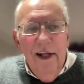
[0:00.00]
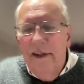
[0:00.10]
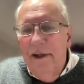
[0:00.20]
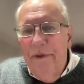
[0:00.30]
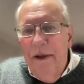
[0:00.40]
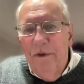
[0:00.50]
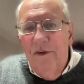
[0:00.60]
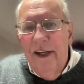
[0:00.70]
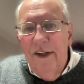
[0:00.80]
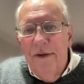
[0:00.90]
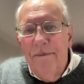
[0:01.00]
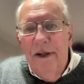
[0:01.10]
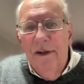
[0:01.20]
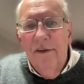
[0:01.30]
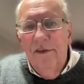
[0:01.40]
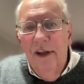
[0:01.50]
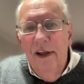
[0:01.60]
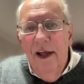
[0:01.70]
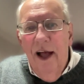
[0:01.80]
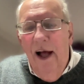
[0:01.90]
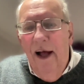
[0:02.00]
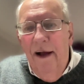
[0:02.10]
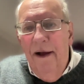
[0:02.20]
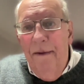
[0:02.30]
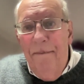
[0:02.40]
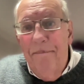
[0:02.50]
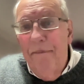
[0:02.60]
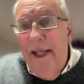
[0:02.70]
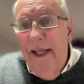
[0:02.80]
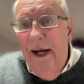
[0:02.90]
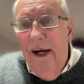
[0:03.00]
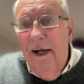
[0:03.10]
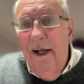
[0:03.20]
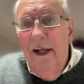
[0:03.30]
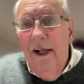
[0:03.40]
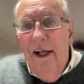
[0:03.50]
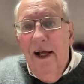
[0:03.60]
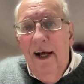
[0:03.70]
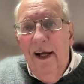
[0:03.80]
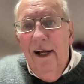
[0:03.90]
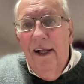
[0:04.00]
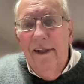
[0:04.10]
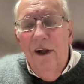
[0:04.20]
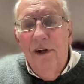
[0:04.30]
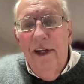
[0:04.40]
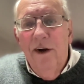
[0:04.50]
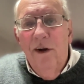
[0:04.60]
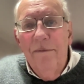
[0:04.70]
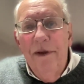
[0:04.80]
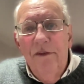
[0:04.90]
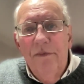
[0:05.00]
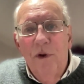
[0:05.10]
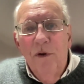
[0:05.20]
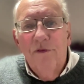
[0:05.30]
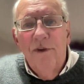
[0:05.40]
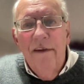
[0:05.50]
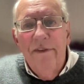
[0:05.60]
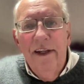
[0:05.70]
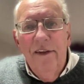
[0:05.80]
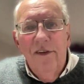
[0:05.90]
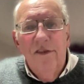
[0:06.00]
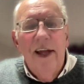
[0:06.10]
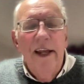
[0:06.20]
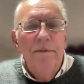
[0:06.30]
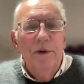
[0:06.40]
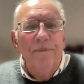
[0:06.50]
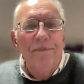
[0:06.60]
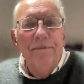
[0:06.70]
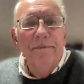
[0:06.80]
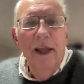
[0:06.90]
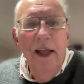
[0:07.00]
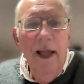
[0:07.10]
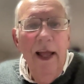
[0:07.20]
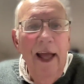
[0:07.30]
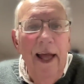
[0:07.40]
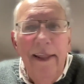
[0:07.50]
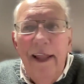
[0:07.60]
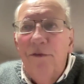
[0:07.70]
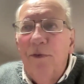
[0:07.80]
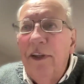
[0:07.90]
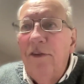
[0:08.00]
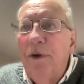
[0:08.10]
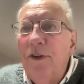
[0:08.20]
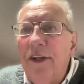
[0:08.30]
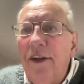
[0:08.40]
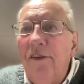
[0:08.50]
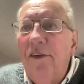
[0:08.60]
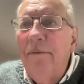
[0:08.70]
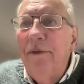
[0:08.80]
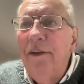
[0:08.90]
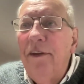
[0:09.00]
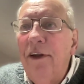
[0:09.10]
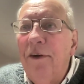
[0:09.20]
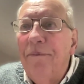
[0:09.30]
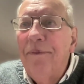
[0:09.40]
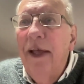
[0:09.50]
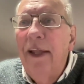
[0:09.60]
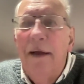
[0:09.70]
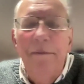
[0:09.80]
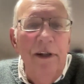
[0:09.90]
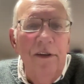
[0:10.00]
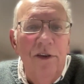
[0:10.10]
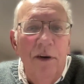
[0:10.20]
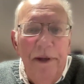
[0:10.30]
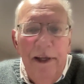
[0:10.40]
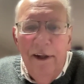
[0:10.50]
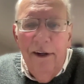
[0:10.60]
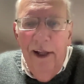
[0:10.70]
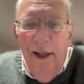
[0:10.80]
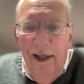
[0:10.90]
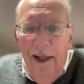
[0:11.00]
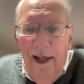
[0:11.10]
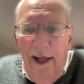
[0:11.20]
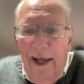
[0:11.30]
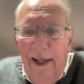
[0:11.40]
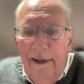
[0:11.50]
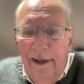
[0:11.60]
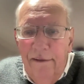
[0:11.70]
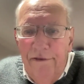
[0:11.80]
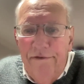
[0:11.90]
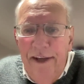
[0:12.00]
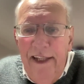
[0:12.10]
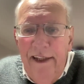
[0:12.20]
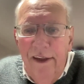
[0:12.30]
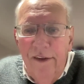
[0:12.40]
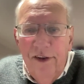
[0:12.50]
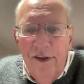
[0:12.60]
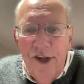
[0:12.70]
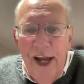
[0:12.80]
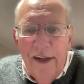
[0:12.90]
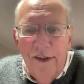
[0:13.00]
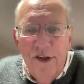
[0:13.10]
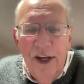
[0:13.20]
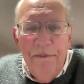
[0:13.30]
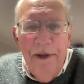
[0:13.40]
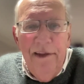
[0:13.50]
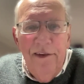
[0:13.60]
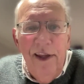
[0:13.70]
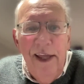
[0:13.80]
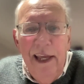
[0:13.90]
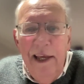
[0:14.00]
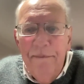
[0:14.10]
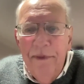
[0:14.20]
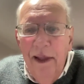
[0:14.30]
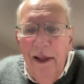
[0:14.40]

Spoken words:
cutting people's energy bills, making our local economies more thriving and sustainable. And that's what this project is attempting to do. And I'm going to stop here and feed this to ChatGPT,